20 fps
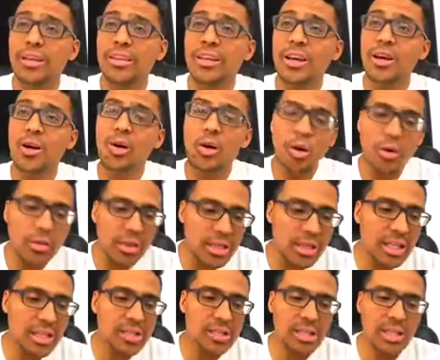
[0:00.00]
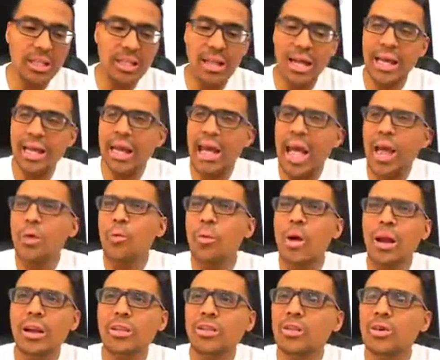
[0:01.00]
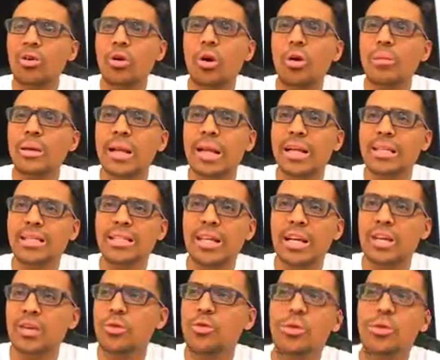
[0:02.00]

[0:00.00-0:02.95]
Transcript: You know, all the things that, like, hey, why didn't you call me last night?